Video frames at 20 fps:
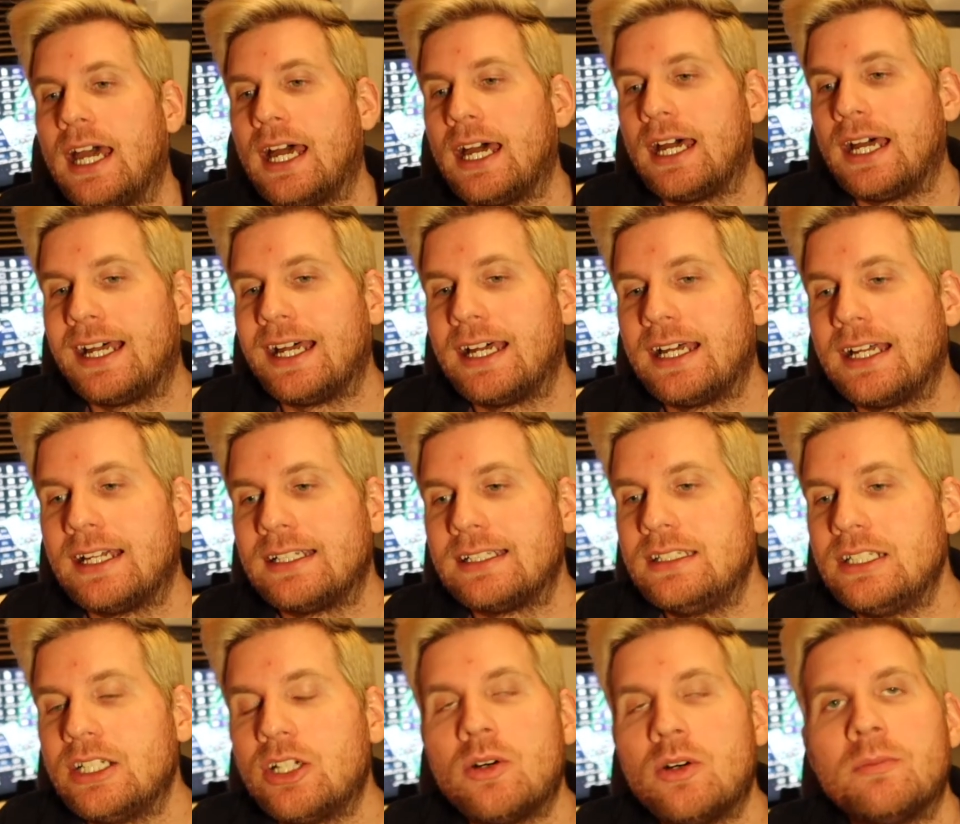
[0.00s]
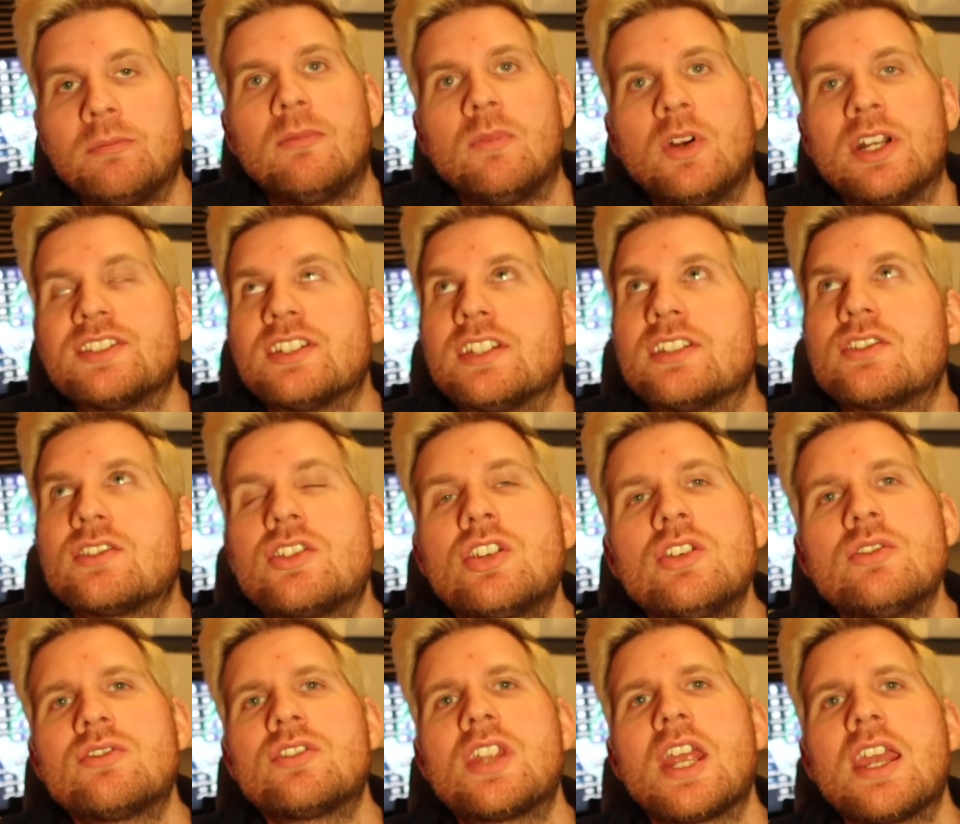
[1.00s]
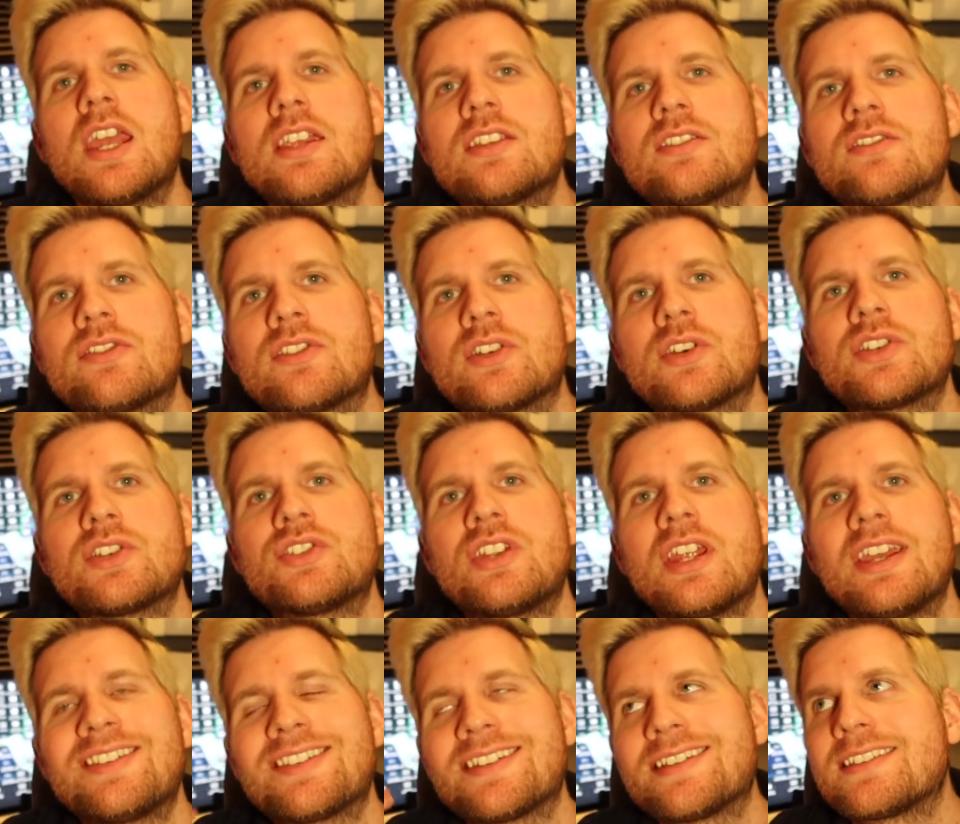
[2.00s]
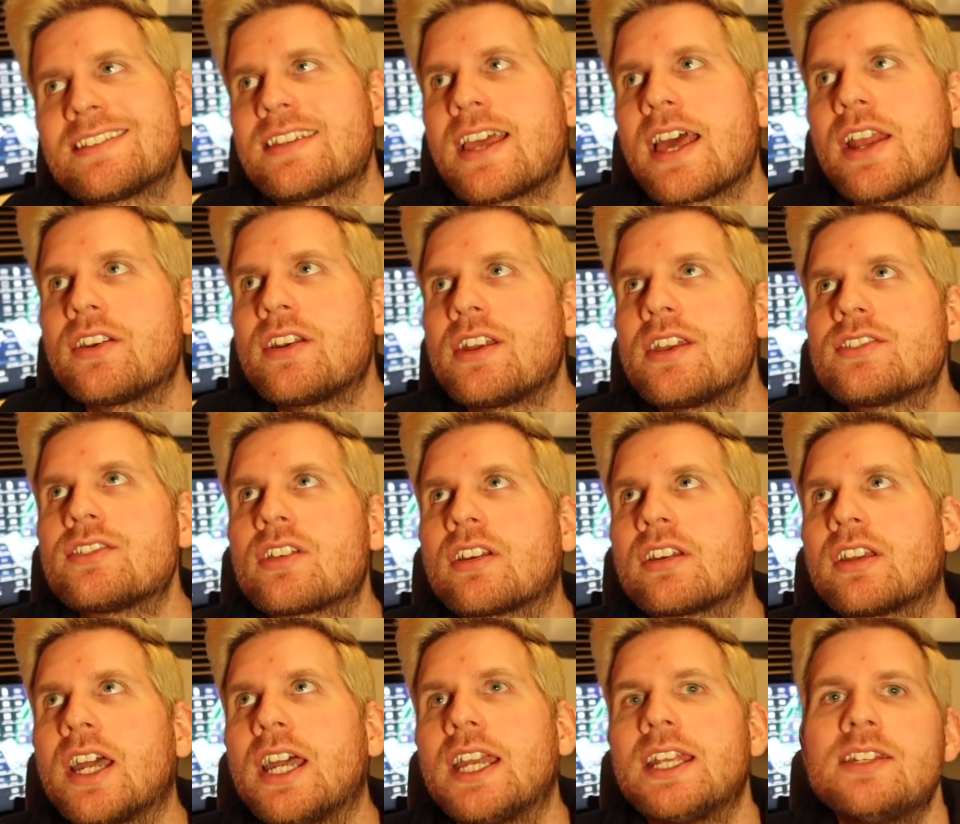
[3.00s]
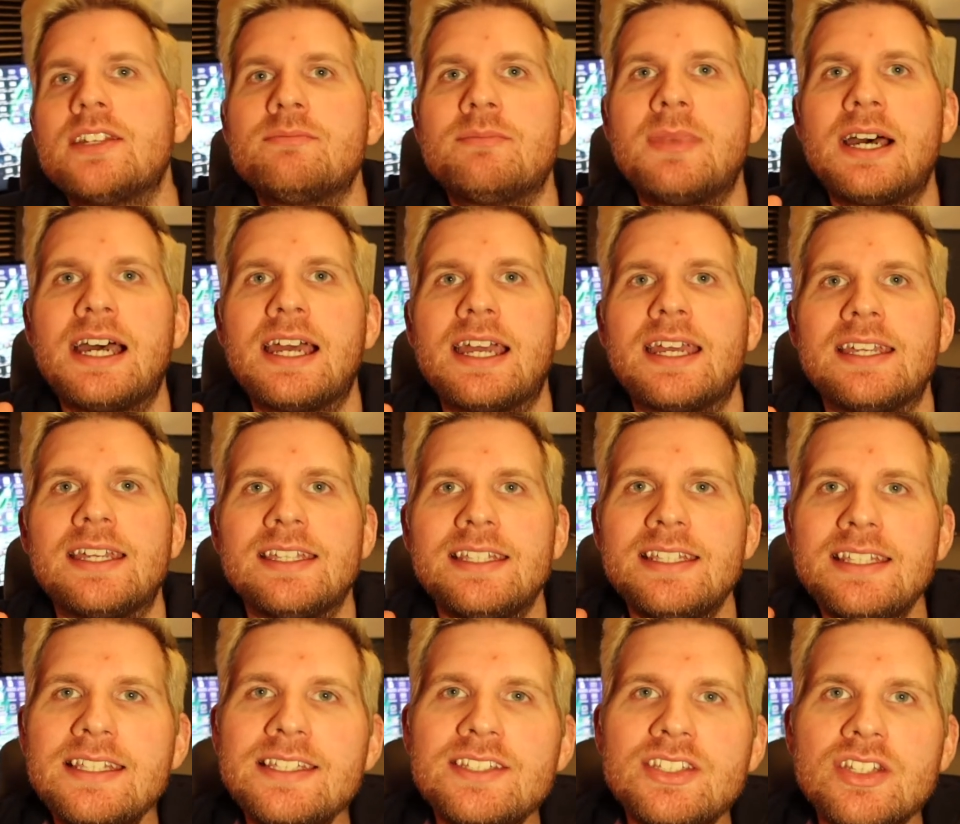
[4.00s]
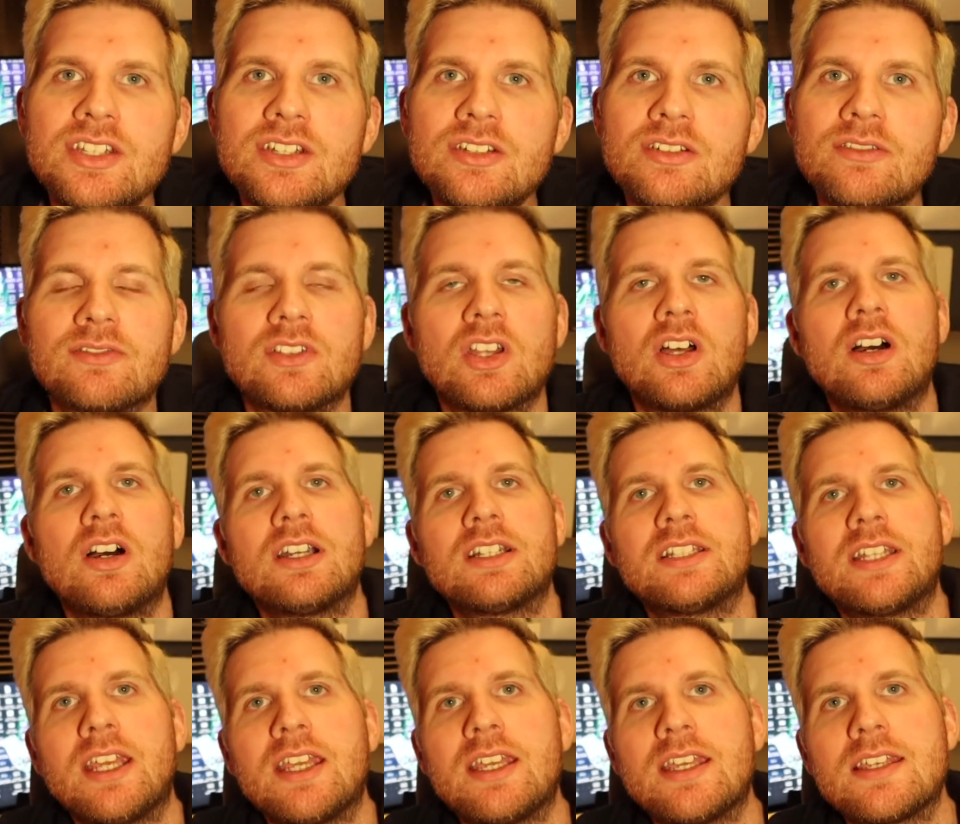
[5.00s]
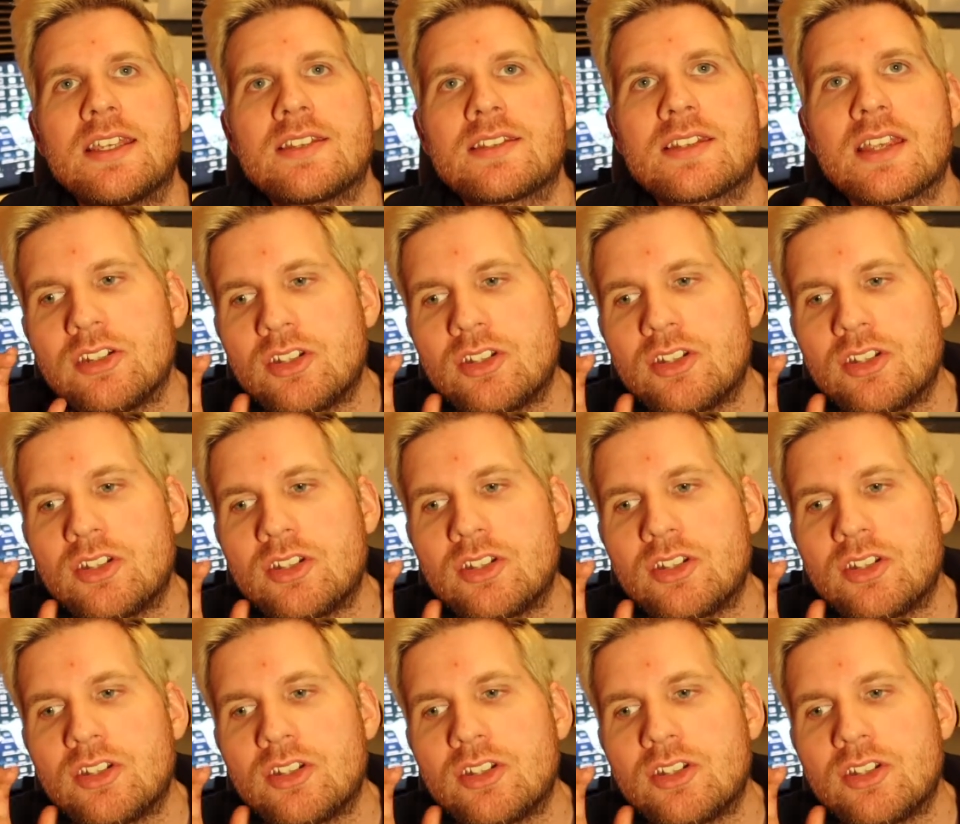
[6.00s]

Uh, you know, what is it? Tuesdays, Thursdays, and Saturdays are kind of my easier vlog days.